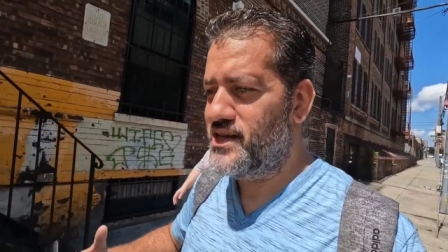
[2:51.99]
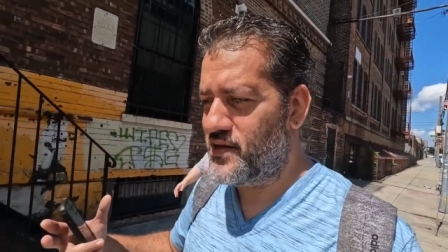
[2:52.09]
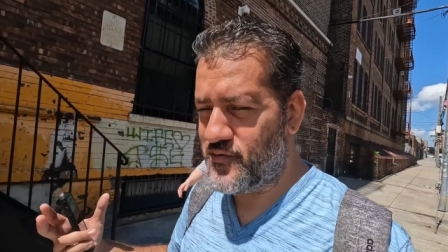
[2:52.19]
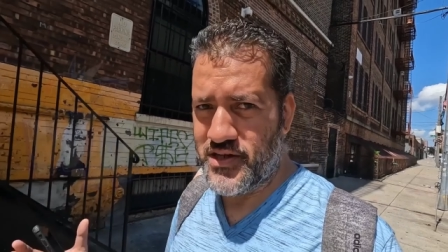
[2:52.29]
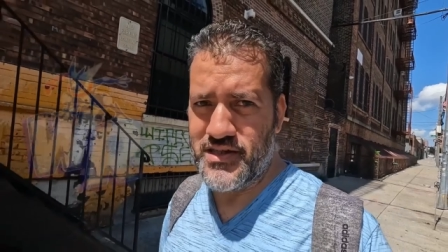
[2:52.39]

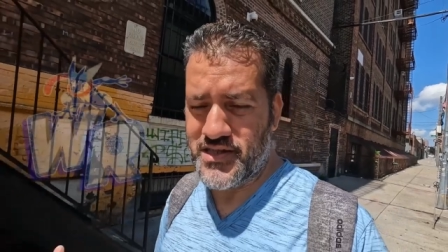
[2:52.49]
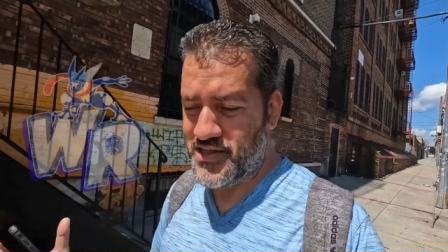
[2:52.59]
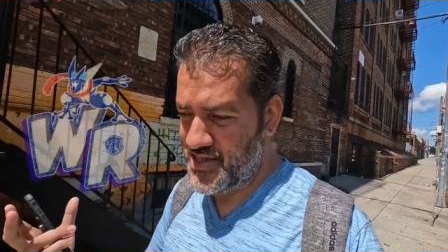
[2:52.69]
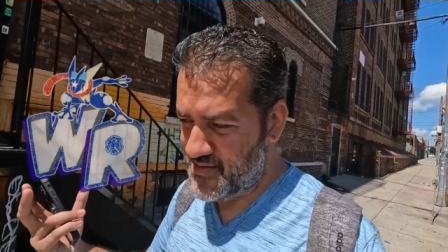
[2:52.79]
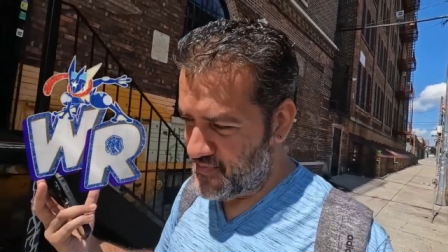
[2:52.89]
and
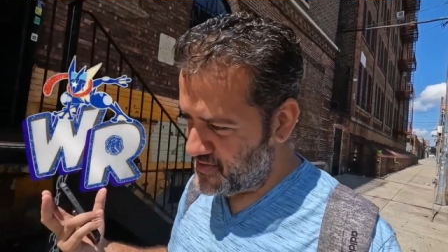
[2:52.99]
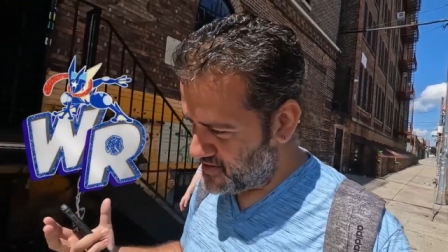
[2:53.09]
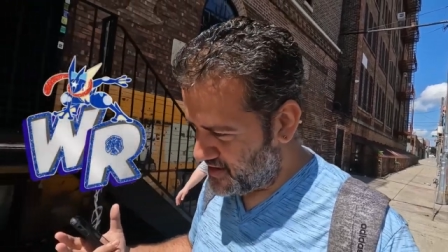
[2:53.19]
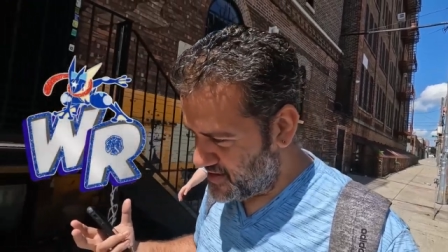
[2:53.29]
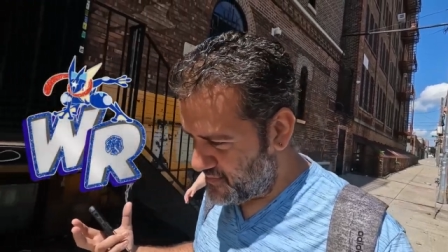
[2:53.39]
Greninja is
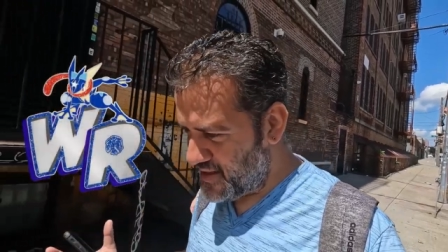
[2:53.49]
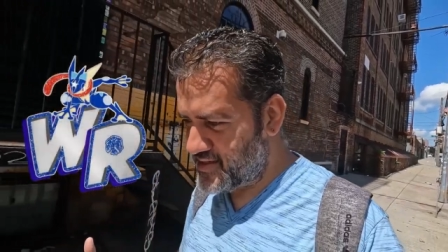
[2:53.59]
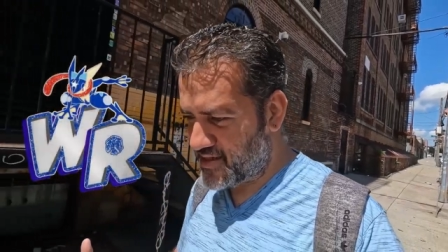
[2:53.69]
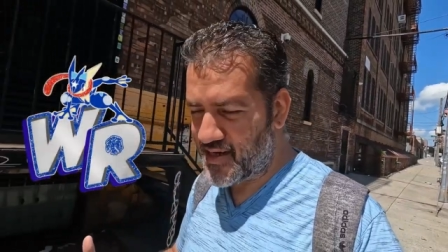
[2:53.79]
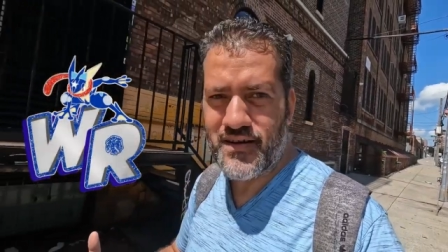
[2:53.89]
basically the
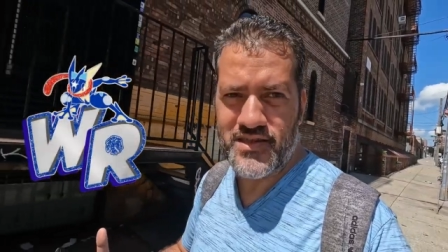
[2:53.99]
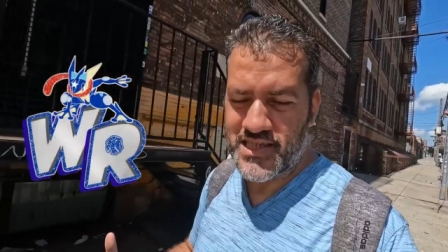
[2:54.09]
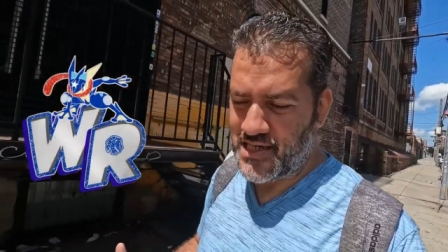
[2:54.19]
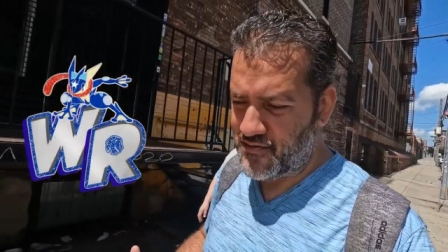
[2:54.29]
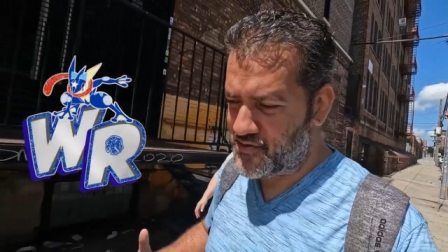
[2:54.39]
mascot of the
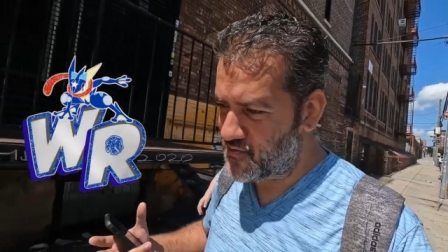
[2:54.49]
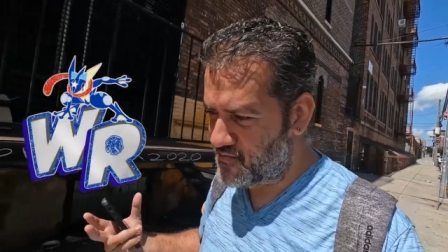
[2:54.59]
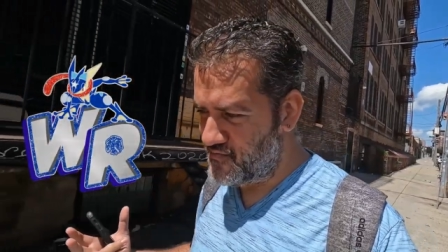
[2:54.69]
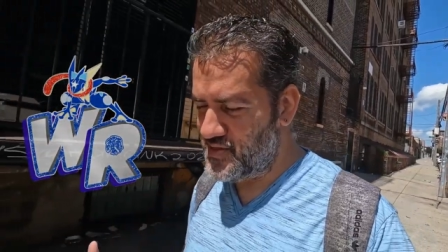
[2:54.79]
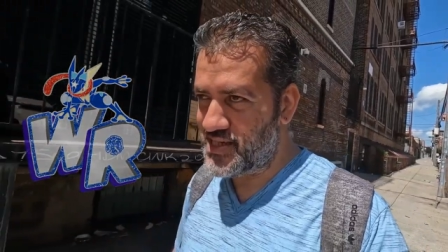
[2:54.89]
channel, so
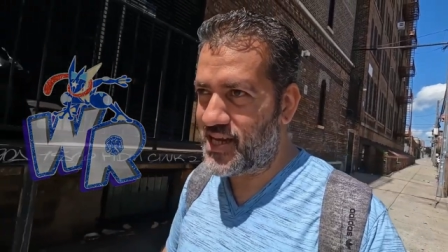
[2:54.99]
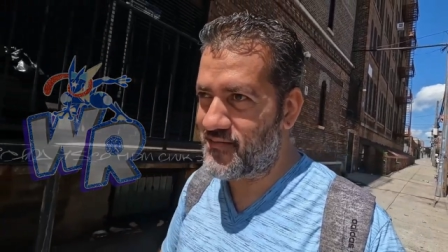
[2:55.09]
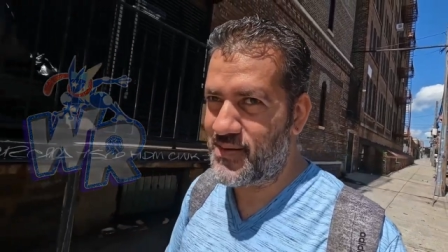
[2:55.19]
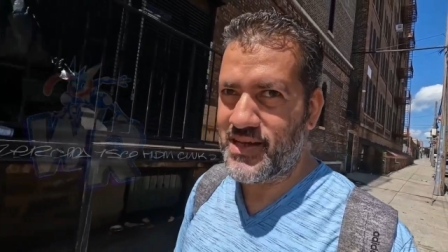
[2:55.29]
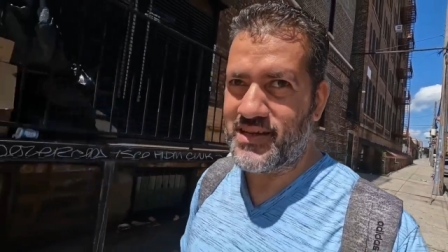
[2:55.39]
we gotta
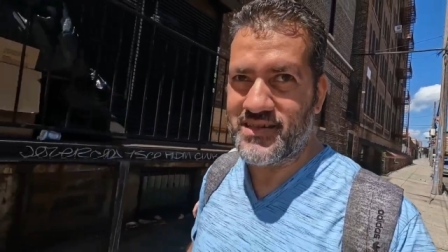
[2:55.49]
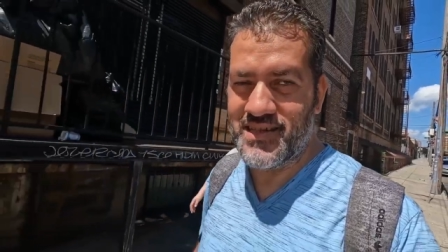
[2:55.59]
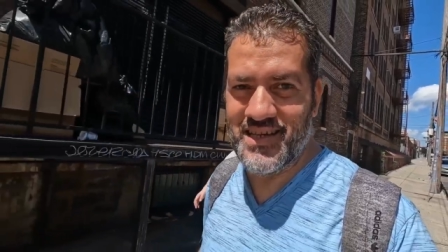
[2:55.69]
play it.